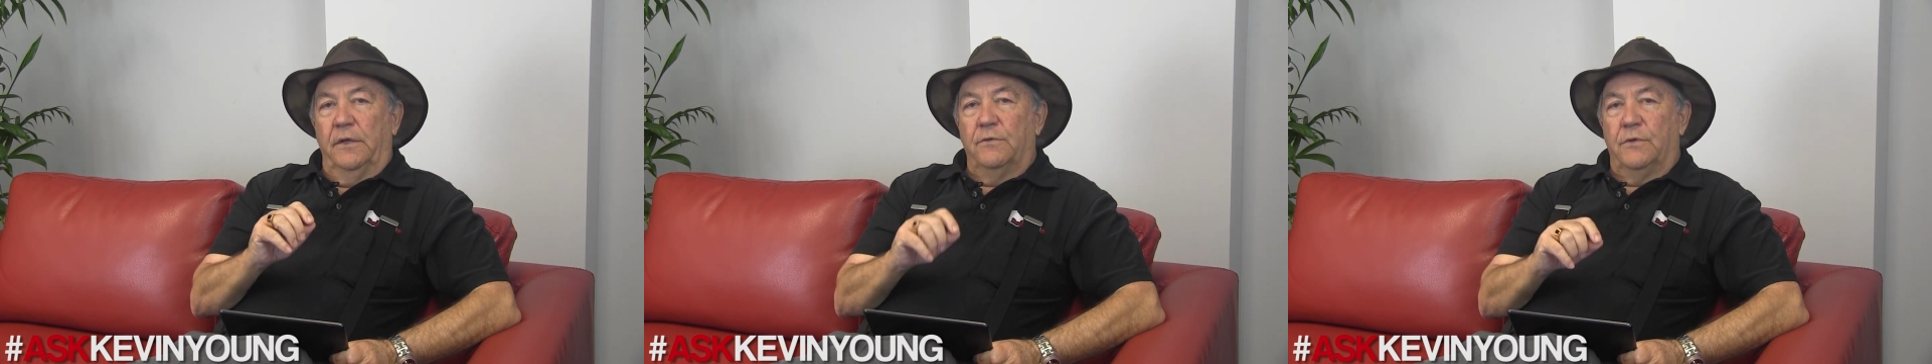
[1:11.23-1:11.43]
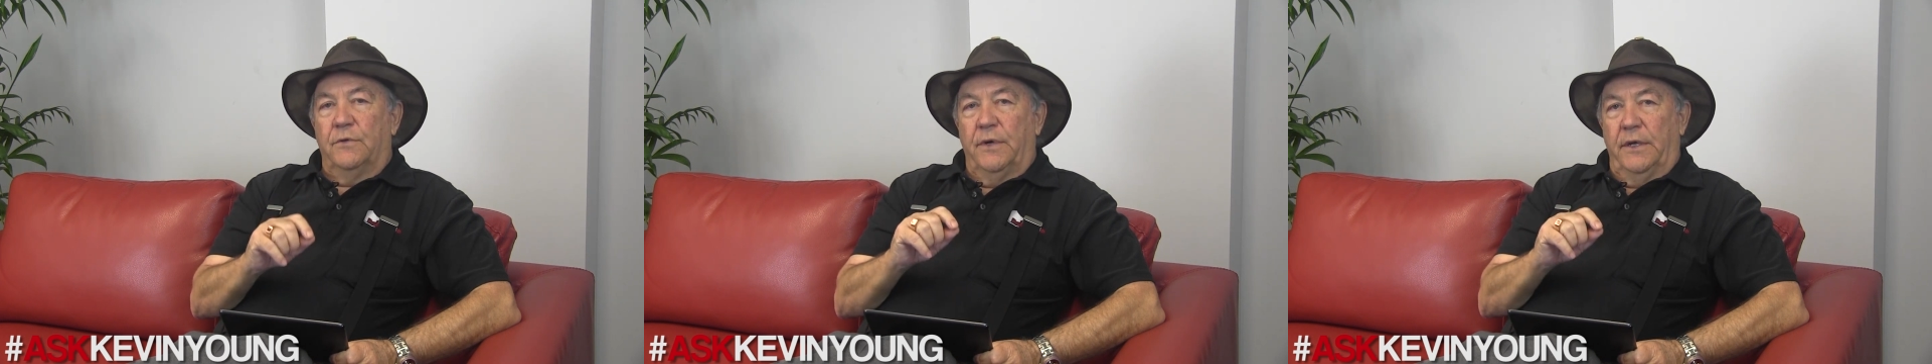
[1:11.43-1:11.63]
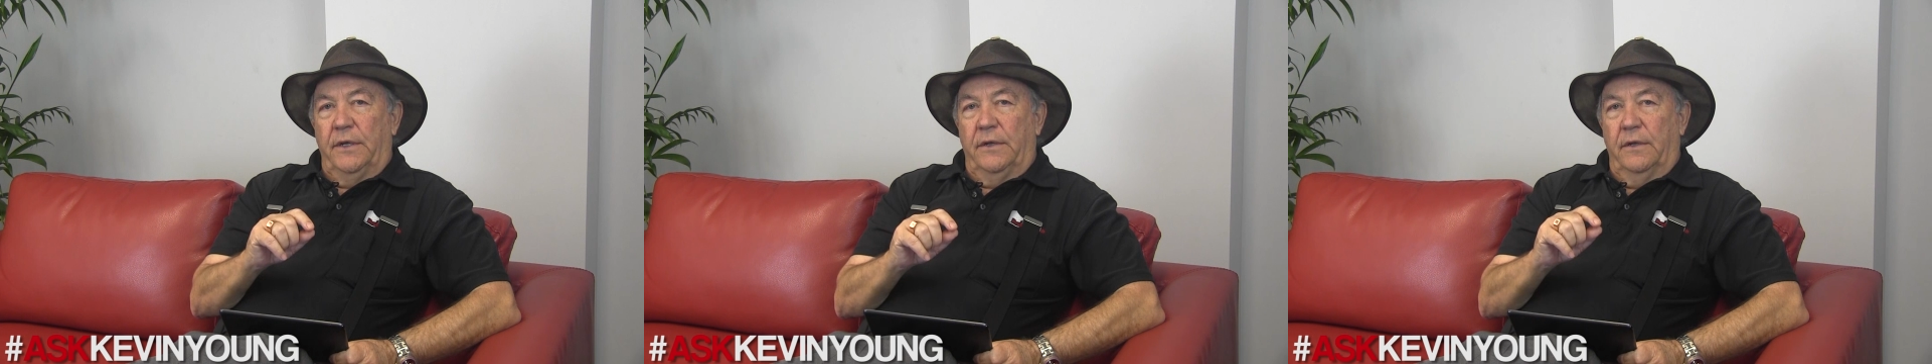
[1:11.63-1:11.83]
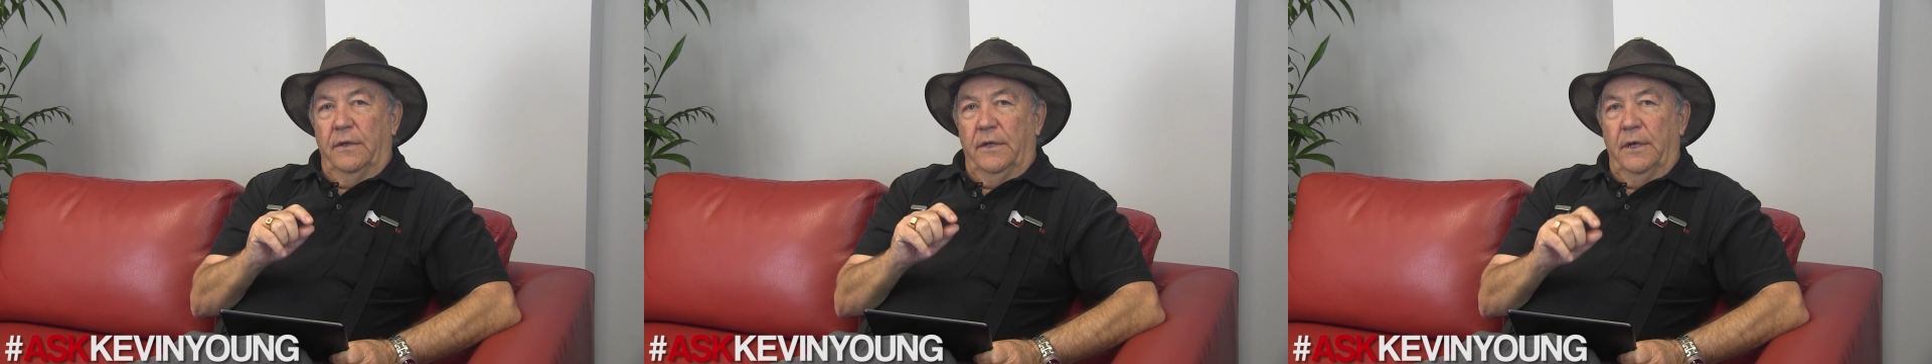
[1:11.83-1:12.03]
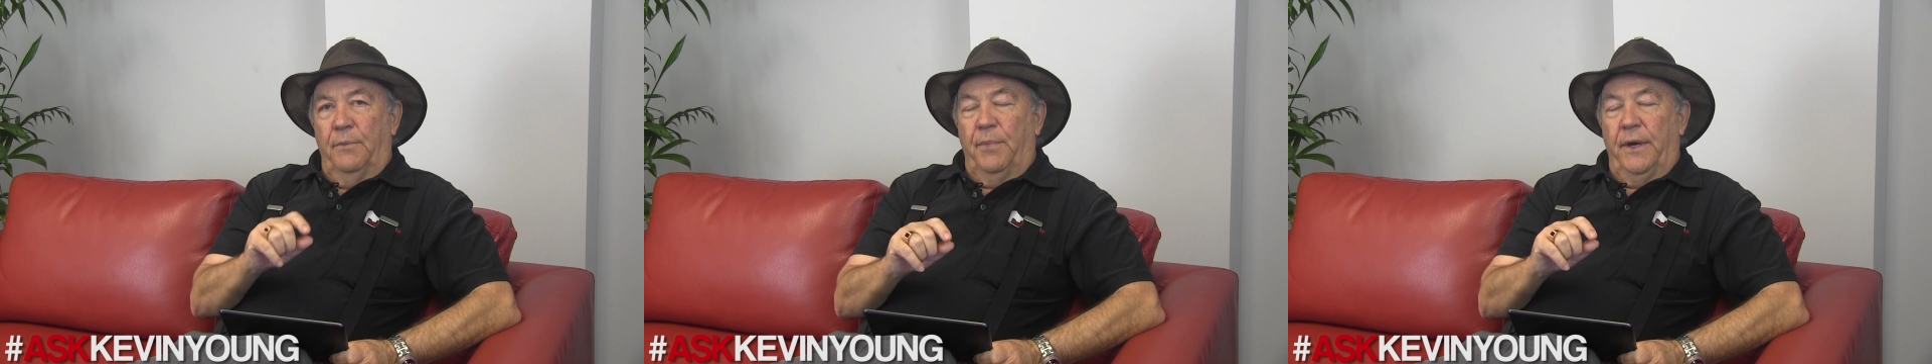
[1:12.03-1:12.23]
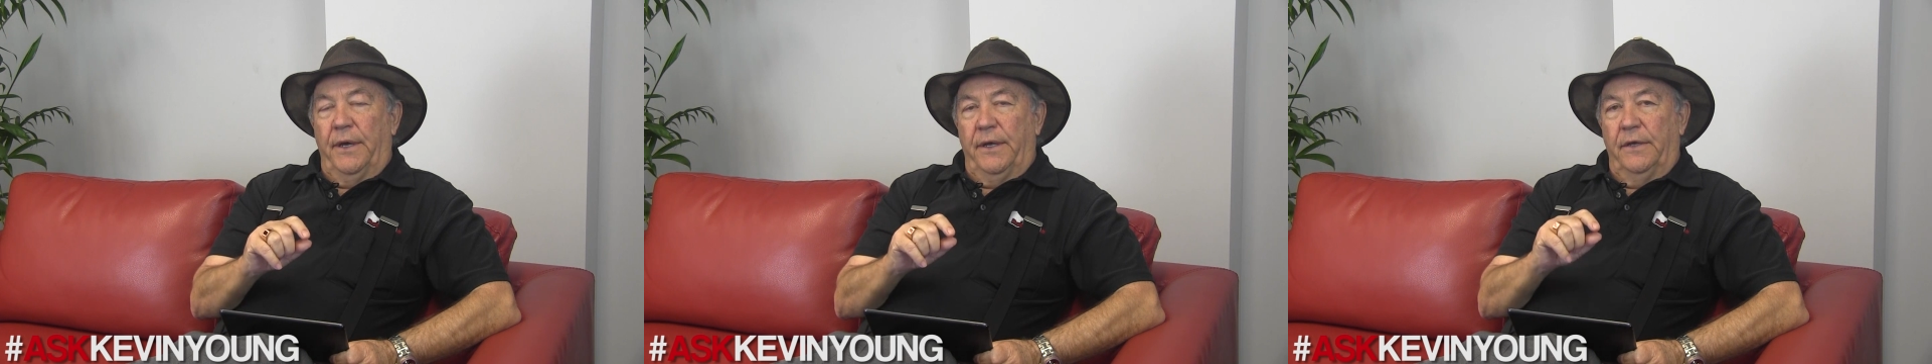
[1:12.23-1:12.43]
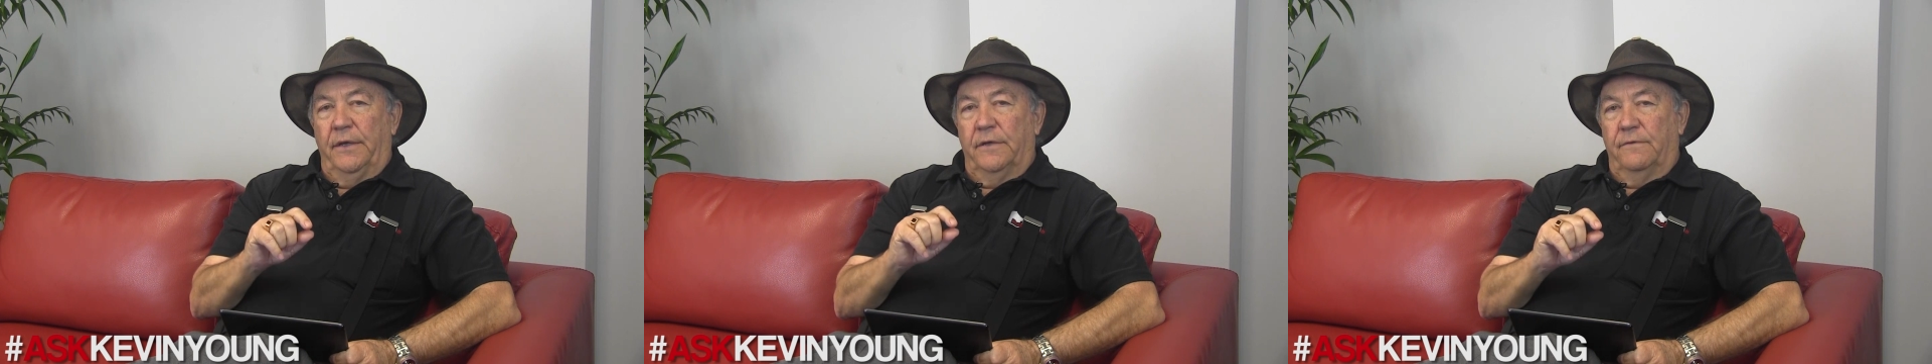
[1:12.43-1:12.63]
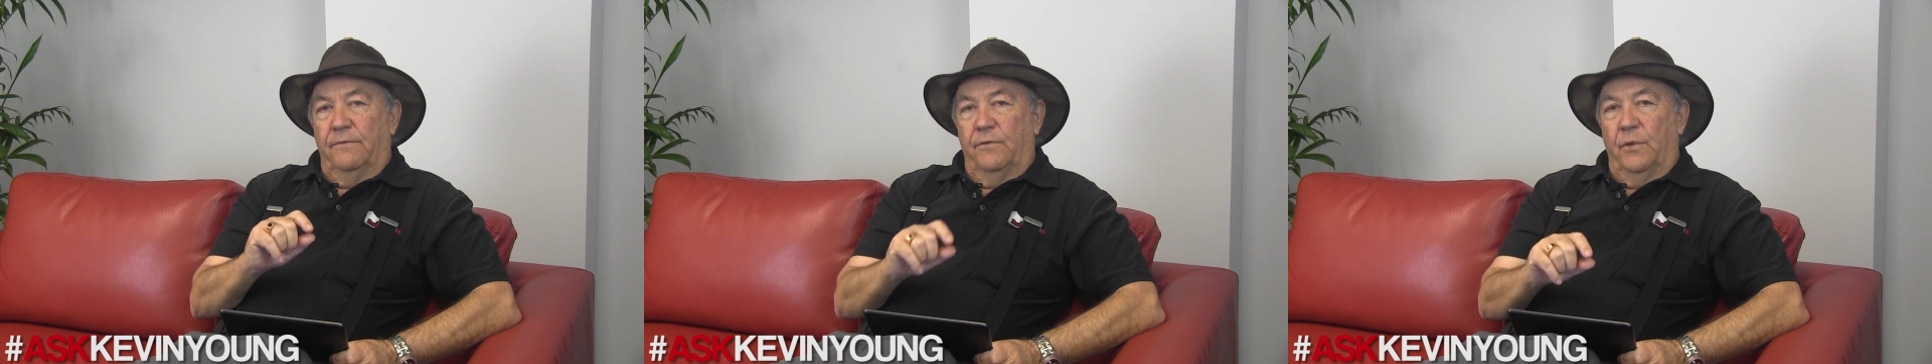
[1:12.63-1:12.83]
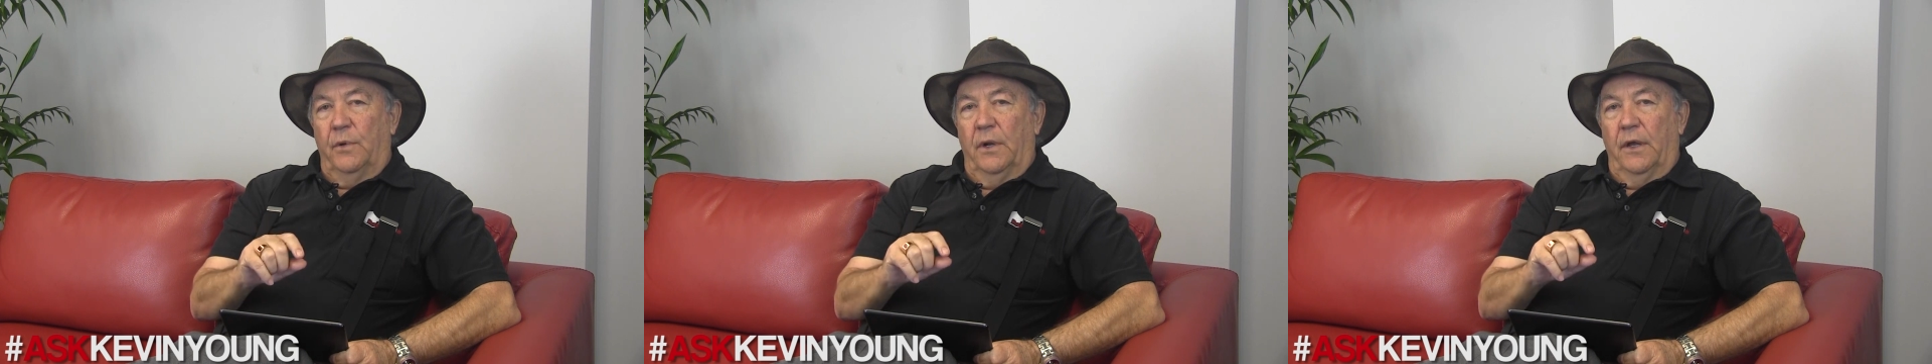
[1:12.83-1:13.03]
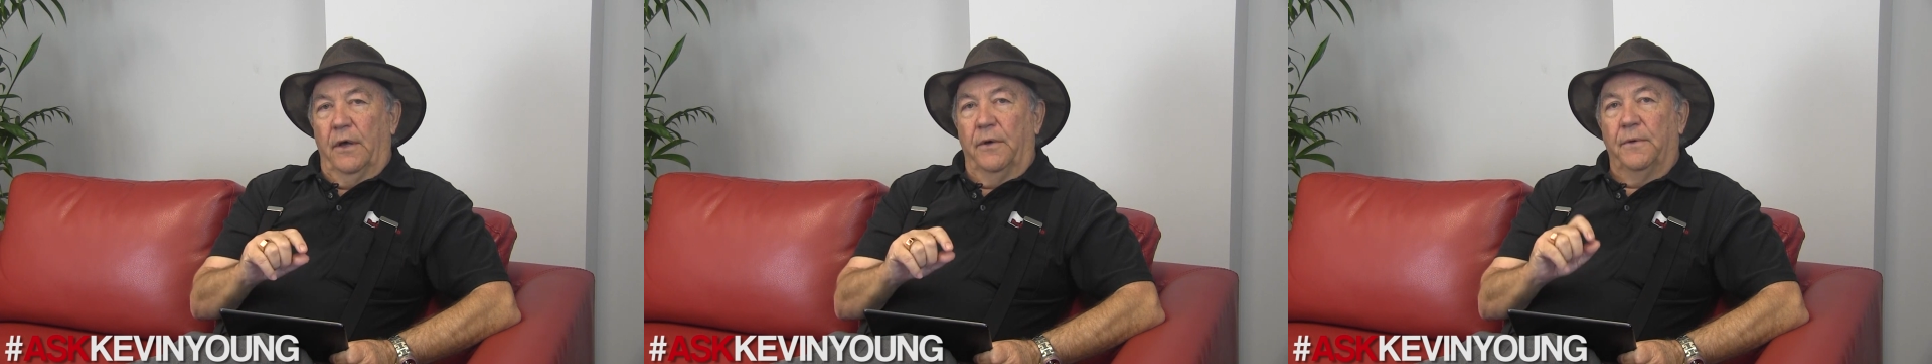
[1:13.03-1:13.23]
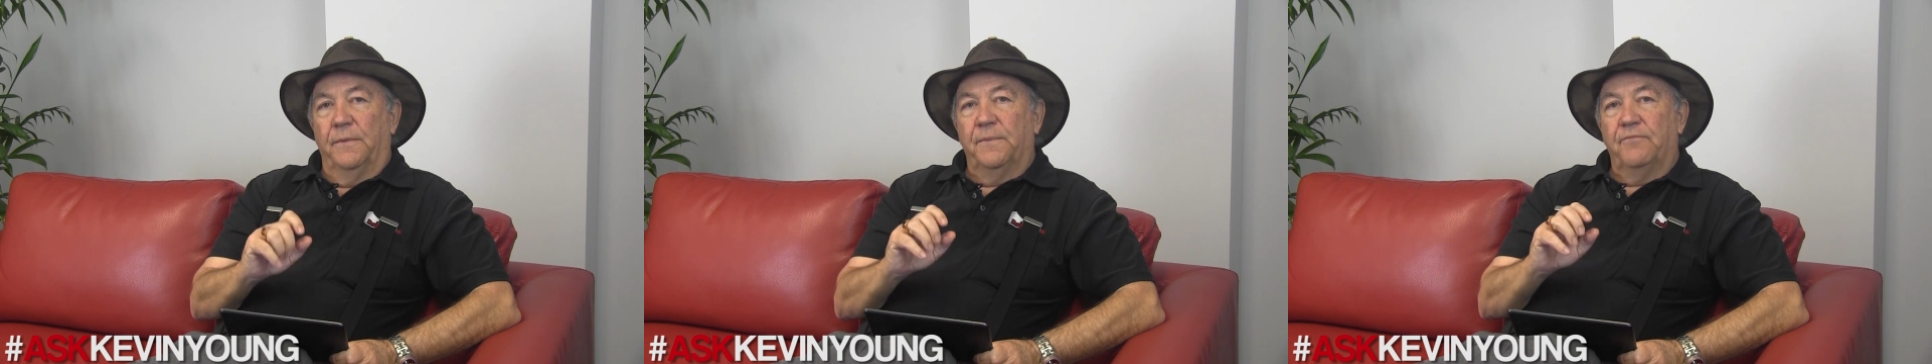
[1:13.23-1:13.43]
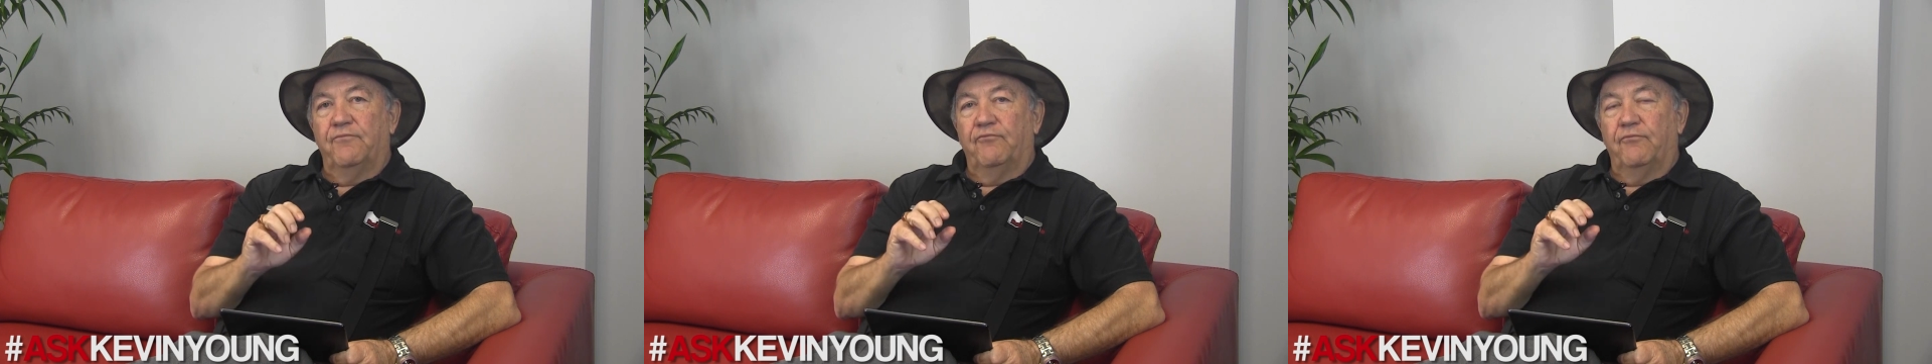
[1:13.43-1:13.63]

The interest rate they're paying is very low.